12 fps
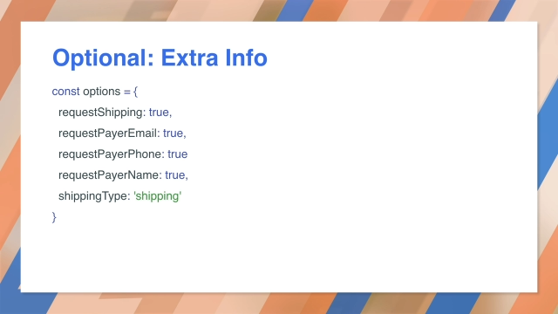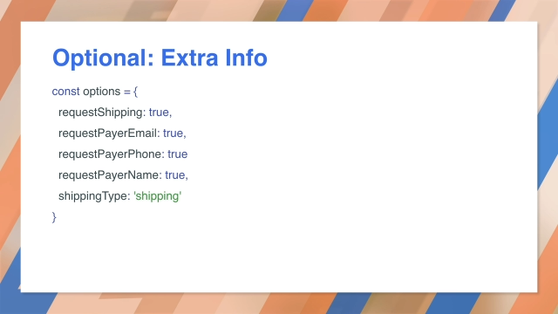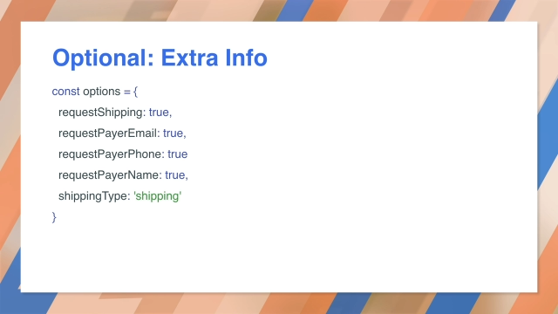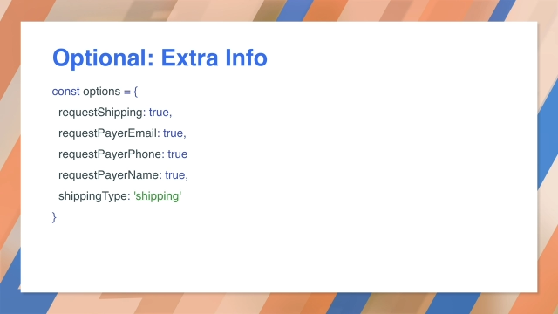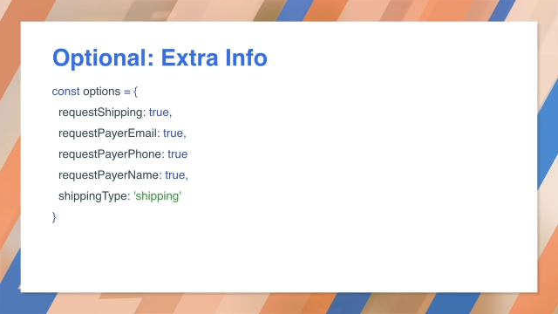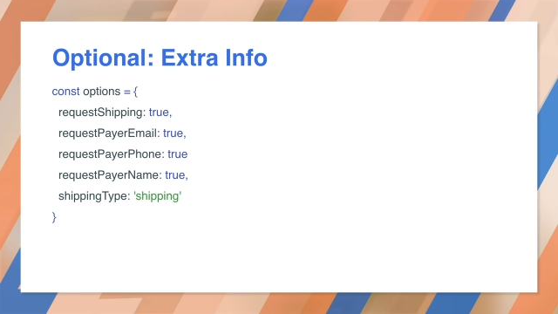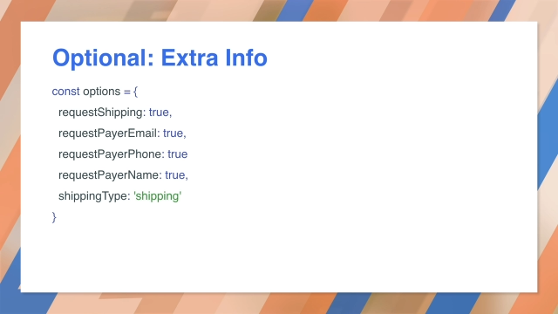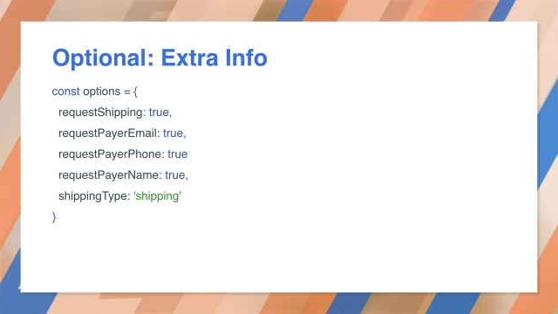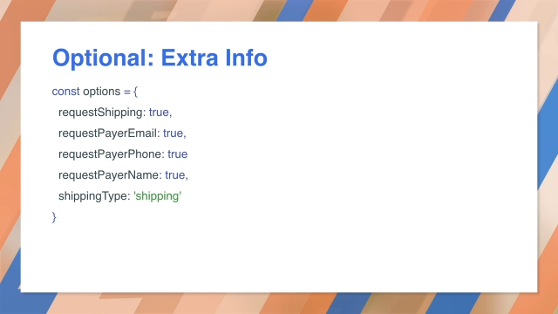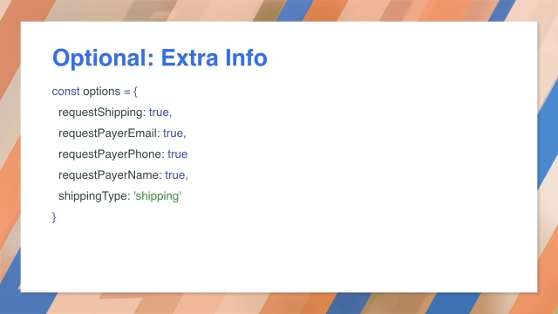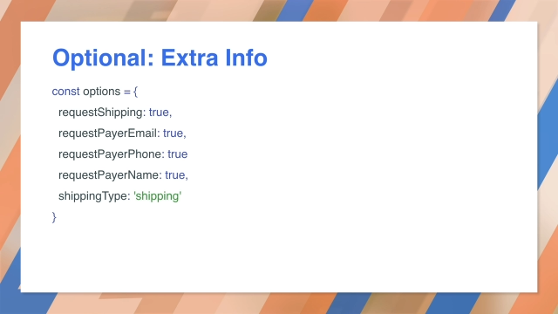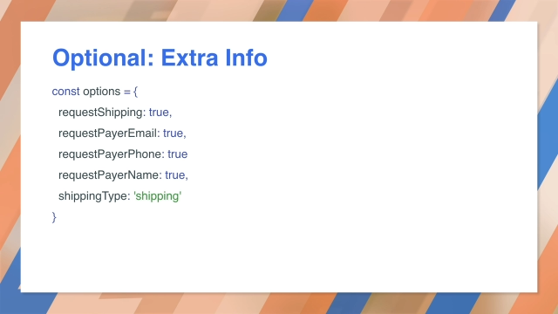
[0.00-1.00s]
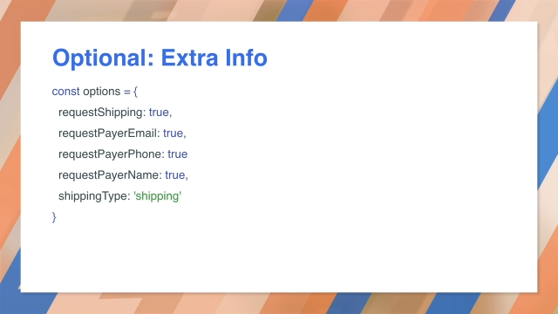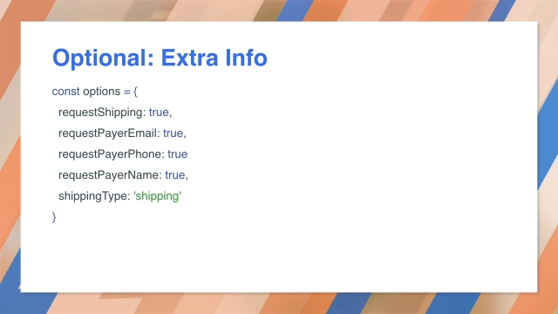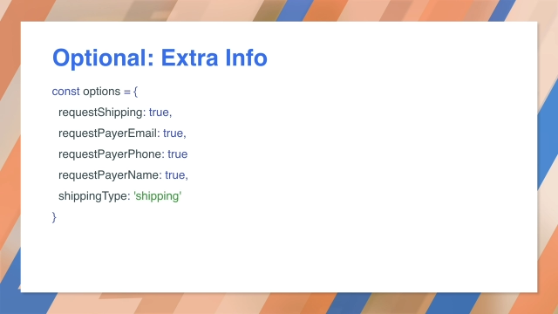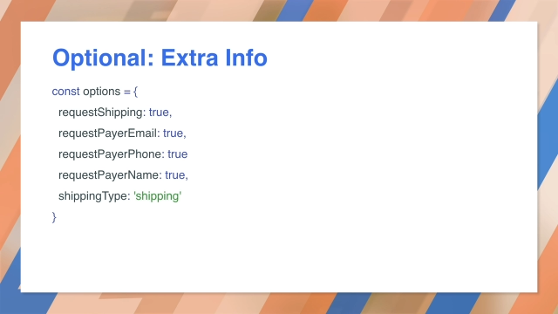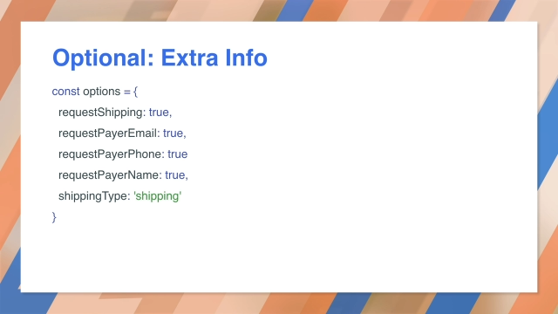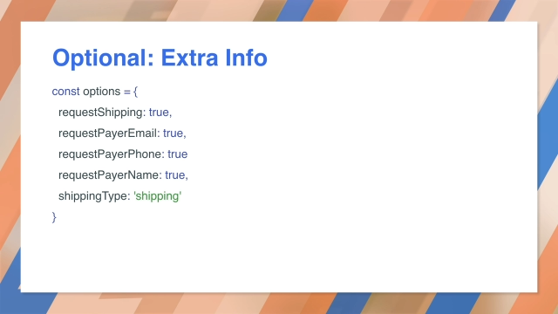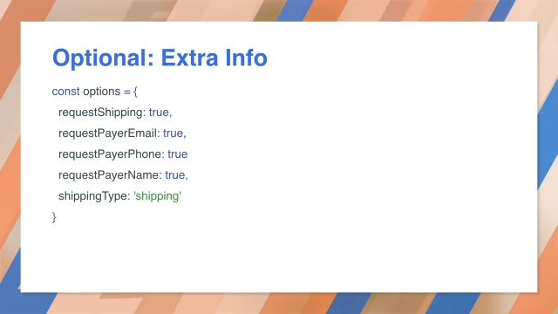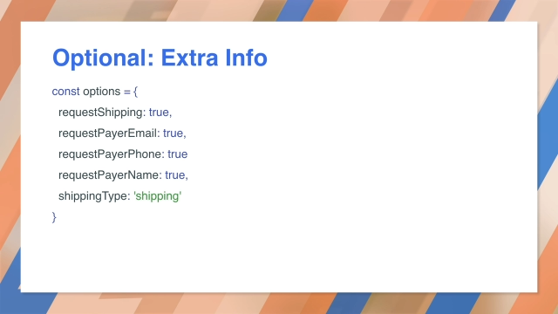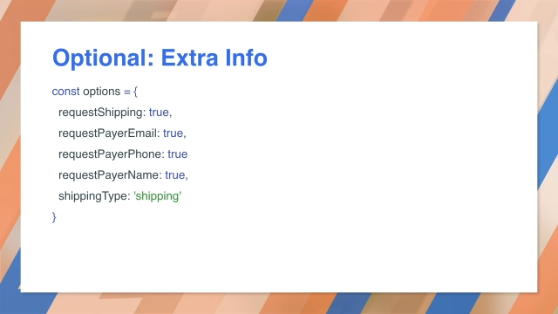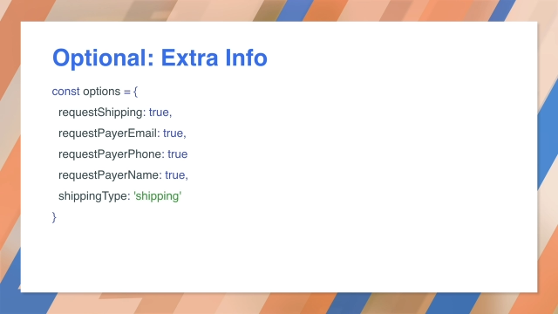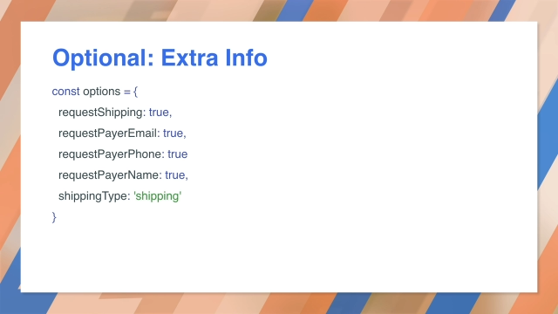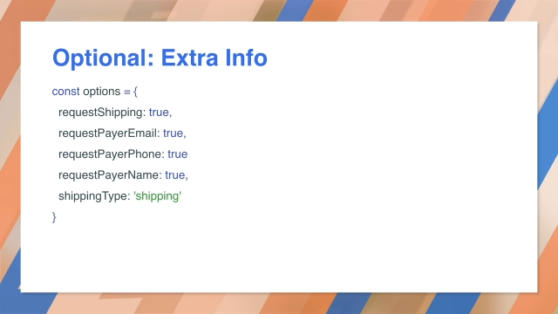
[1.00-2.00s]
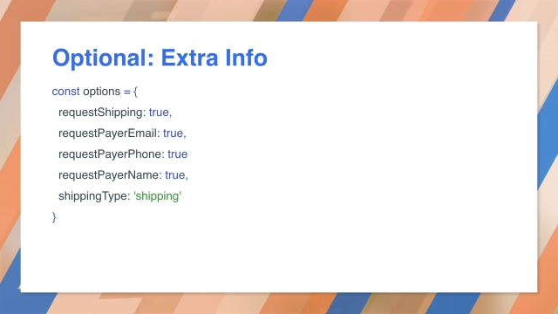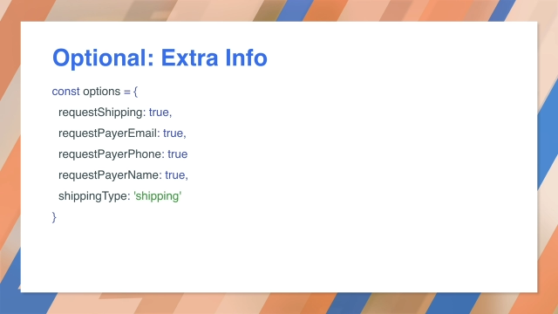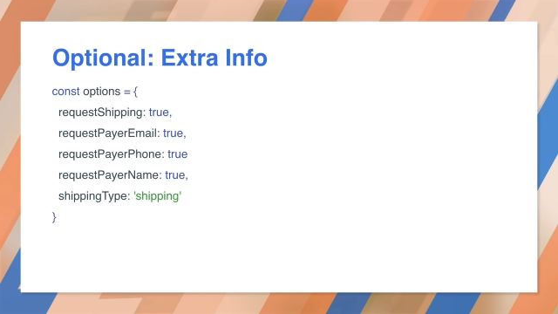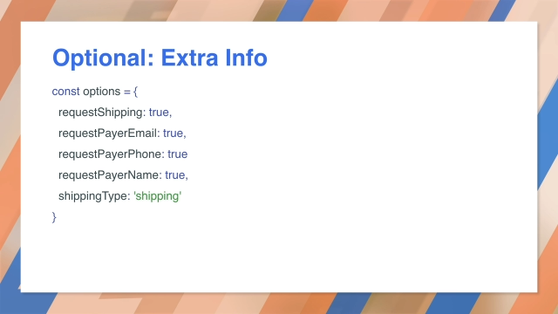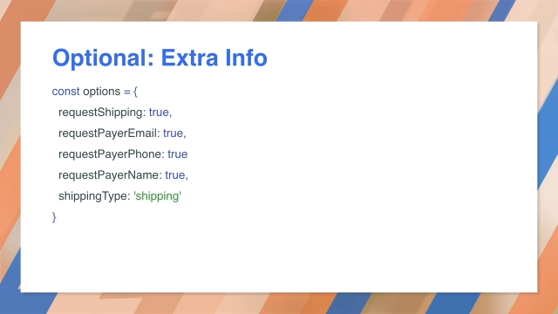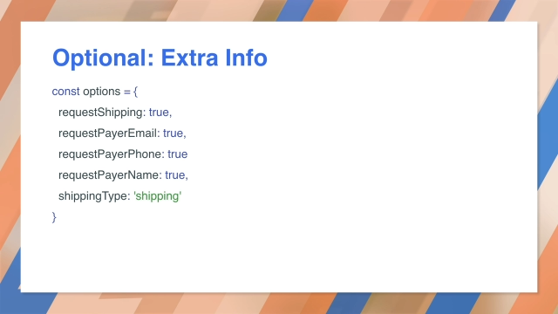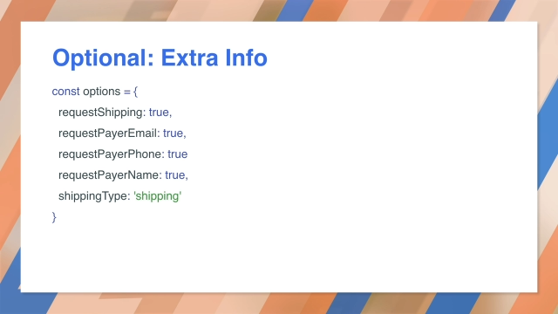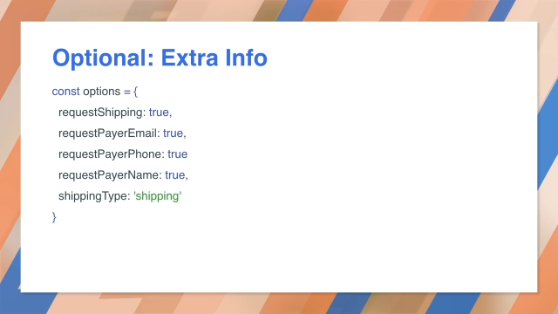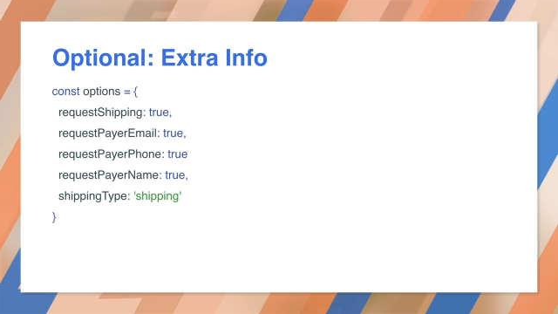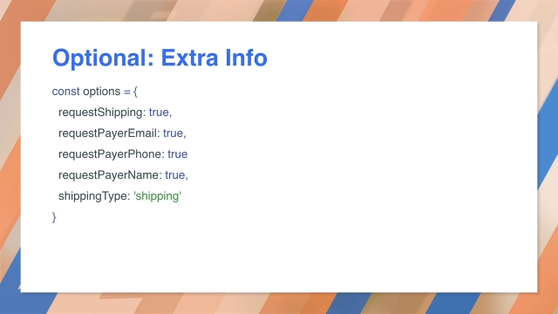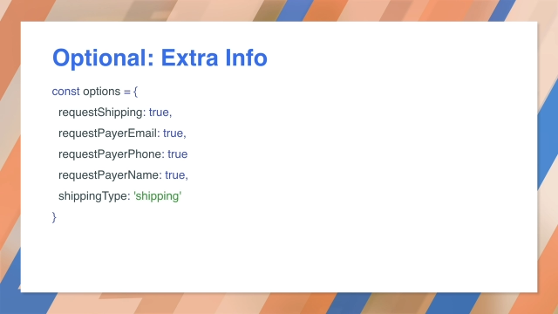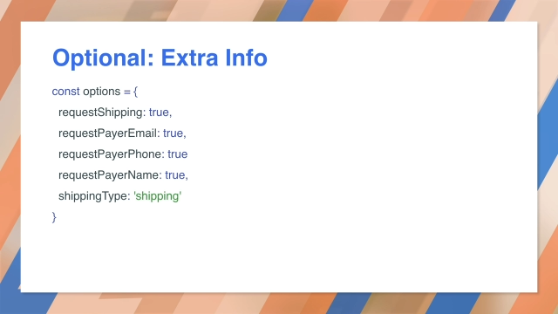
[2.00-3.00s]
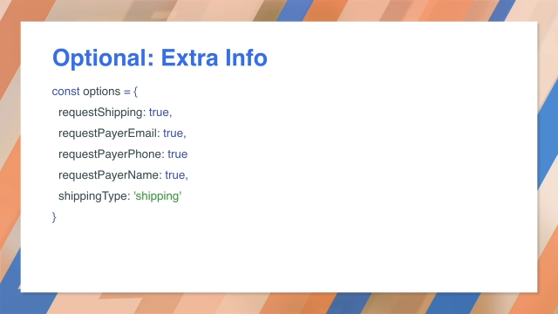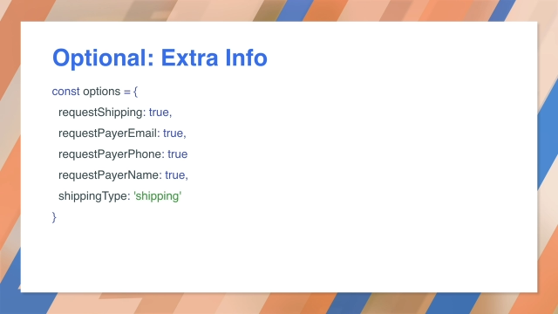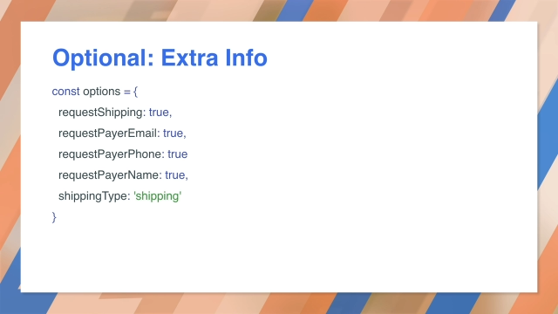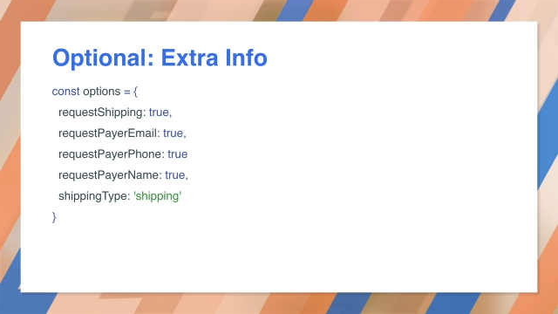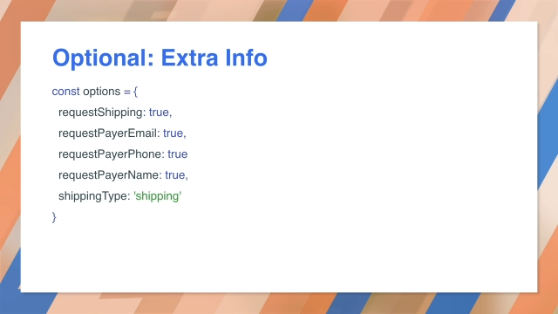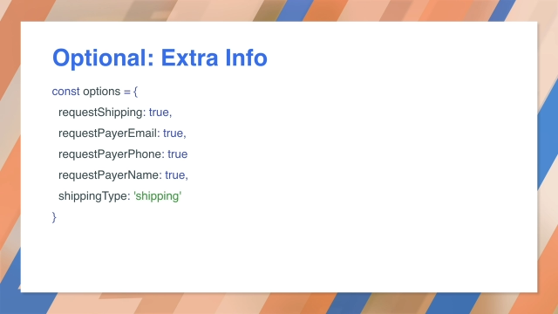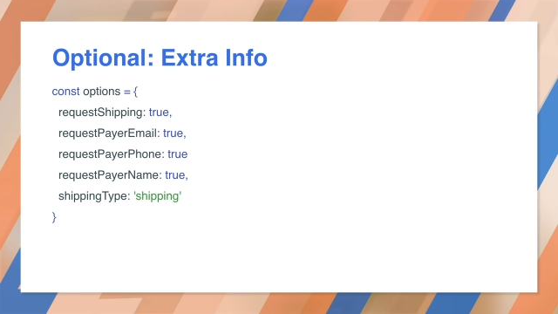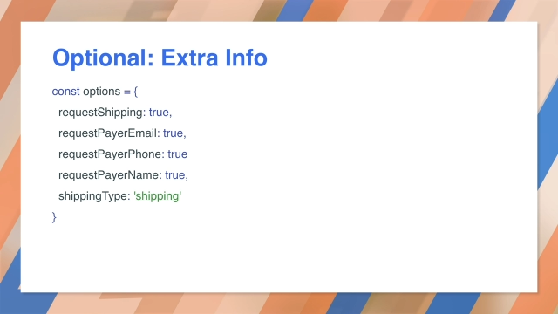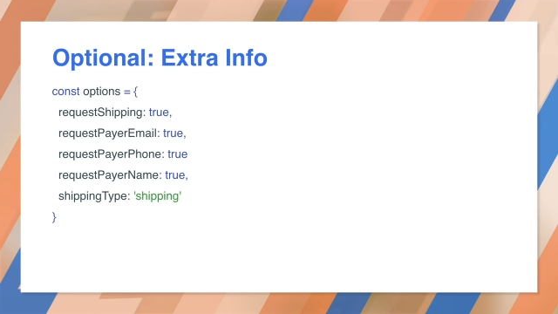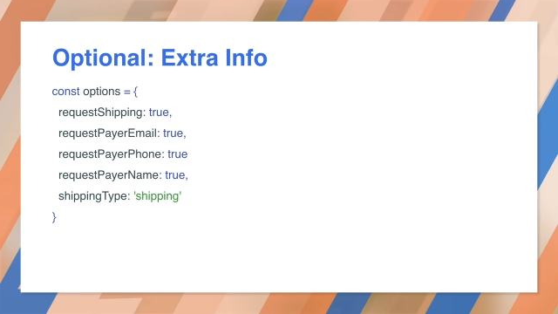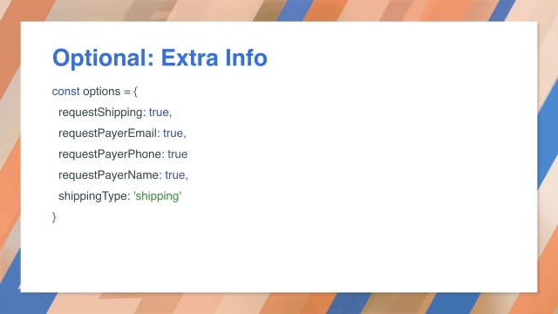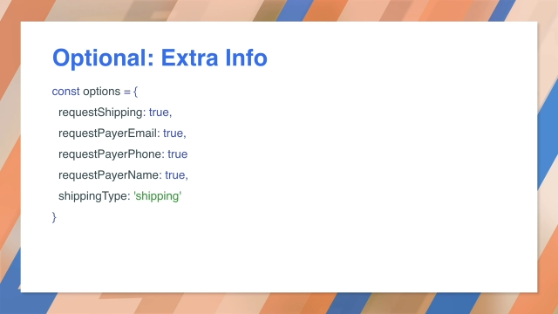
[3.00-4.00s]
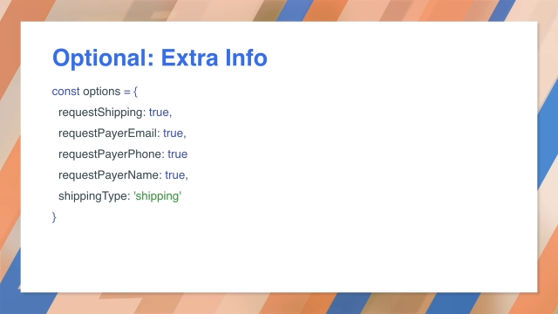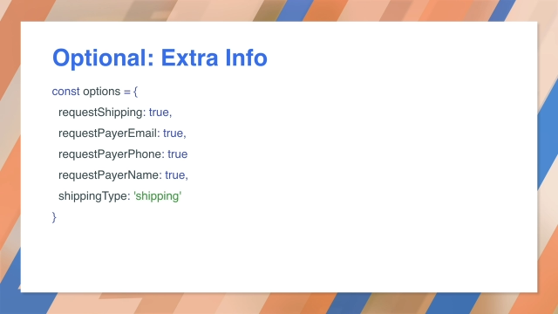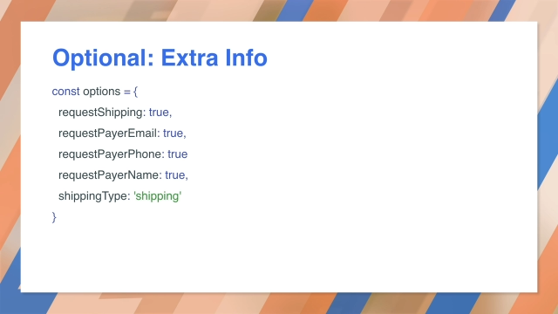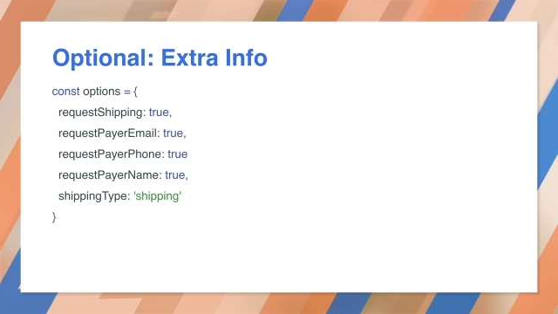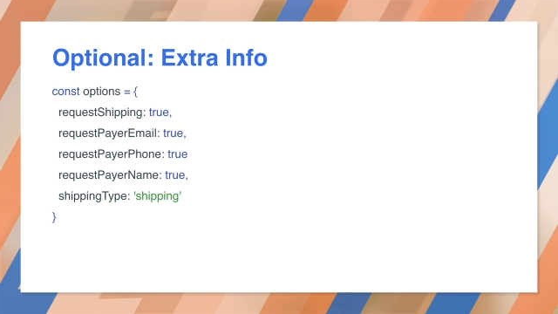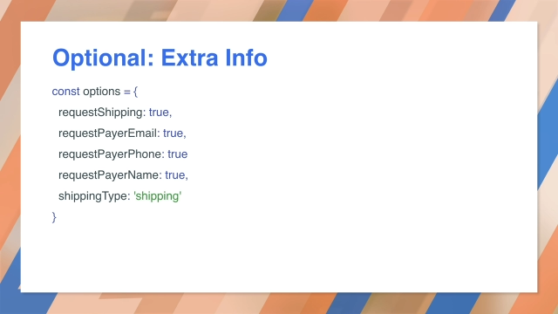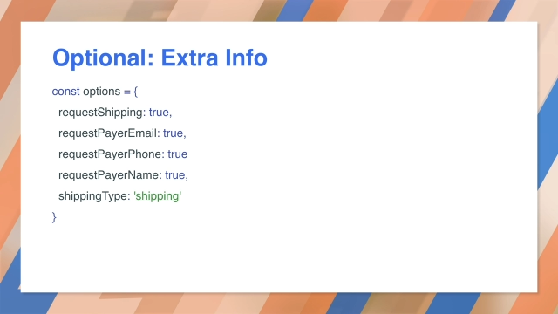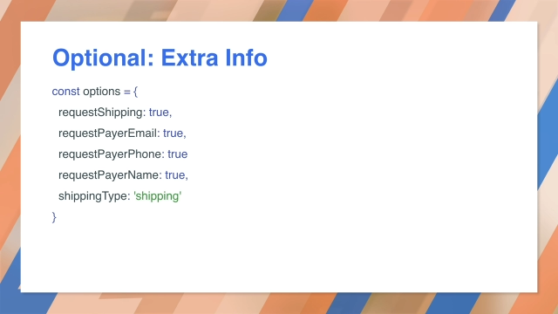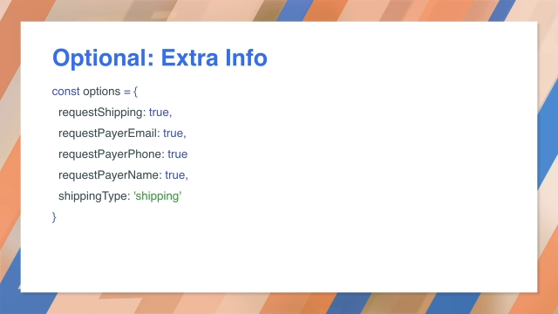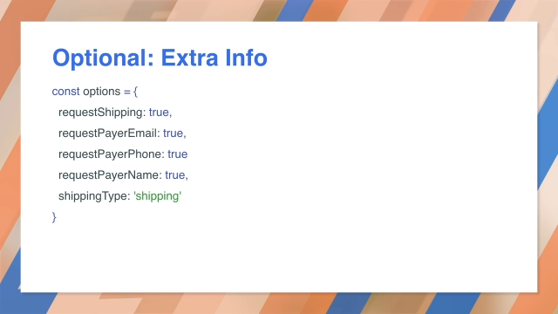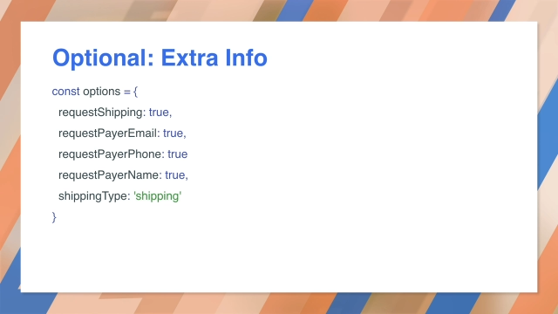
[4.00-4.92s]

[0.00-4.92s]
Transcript: (no speaker visible)